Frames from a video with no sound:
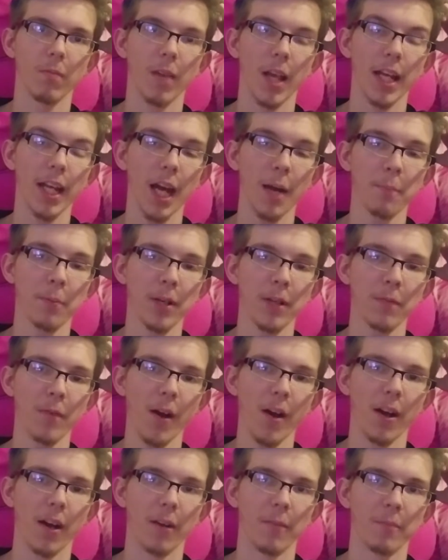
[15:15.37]
It got pretty
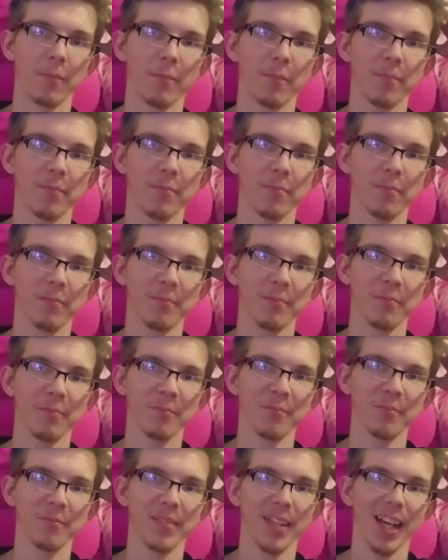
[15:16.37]
far.
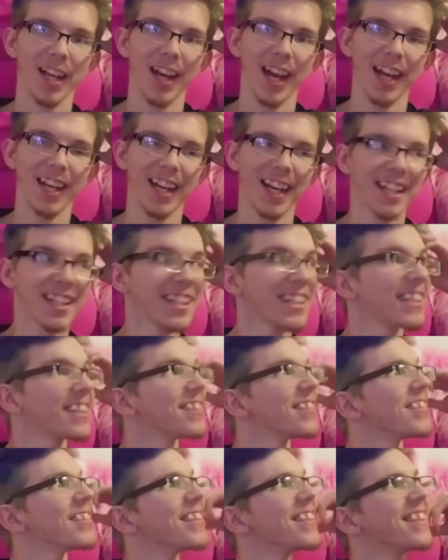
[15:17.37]
I did.
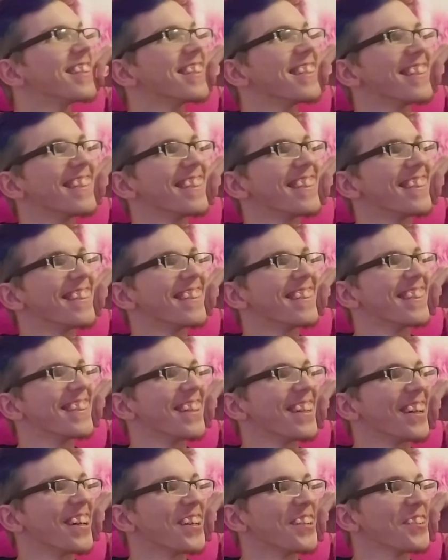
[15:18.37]

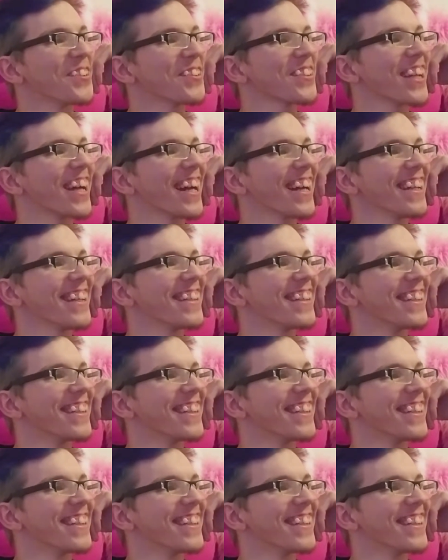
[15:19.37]
Are you okay?